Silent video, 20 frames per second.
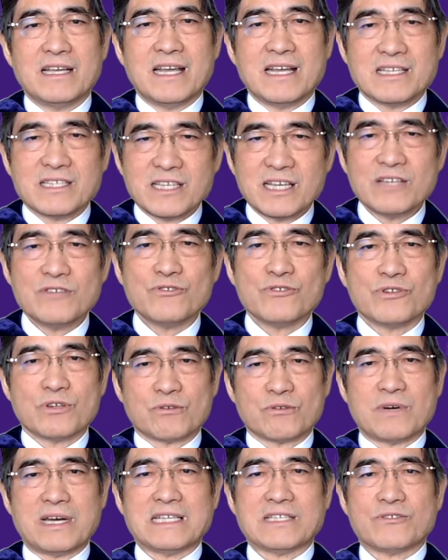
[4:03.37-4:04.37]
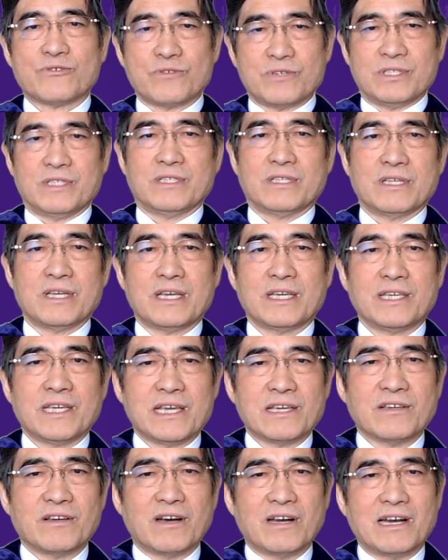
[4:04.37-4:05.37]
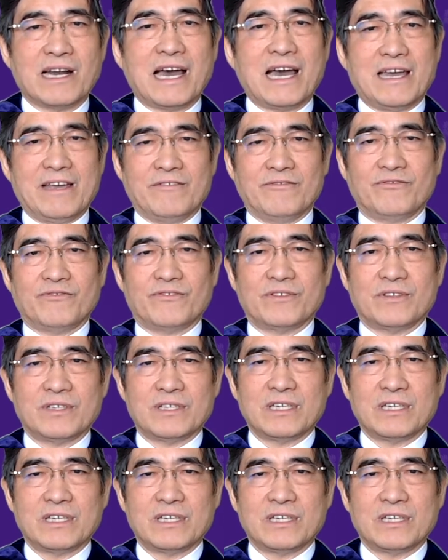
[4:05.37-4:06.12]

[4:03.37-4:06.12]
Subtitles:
essential question in your life